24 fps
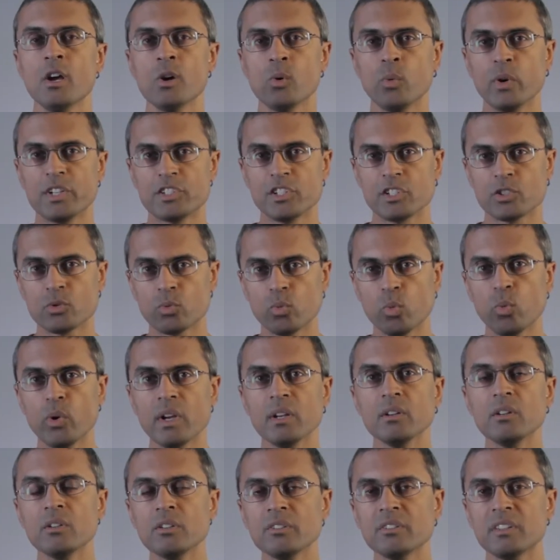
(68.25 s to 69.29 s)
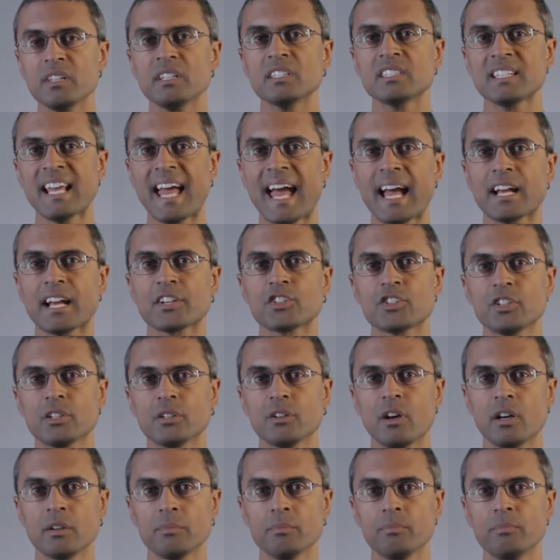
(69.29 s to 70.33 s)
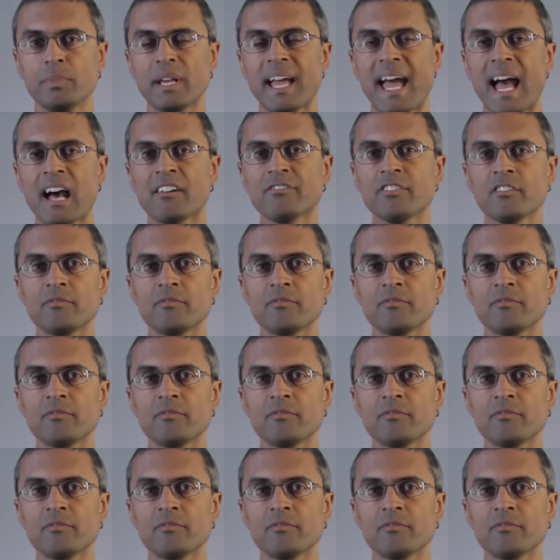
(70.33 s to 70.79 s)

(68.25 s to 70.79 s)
which is, will this action on behalf